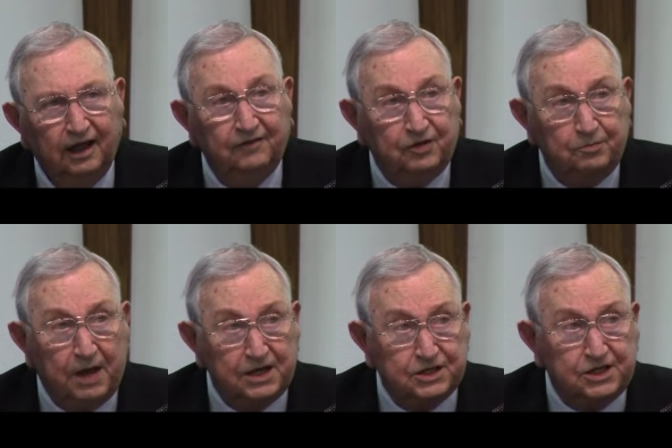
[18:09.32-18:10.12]
If the
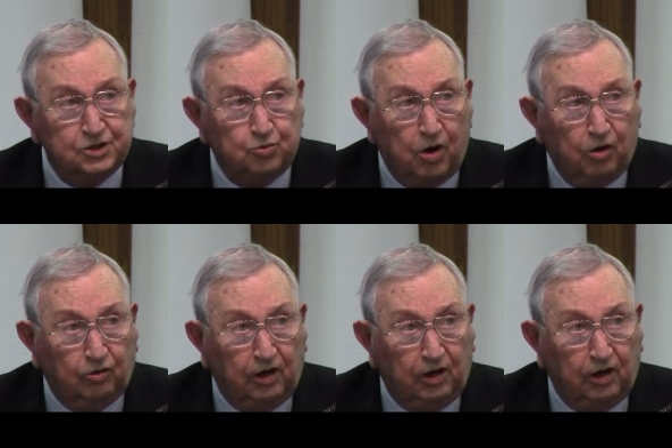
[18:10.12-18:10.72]
business world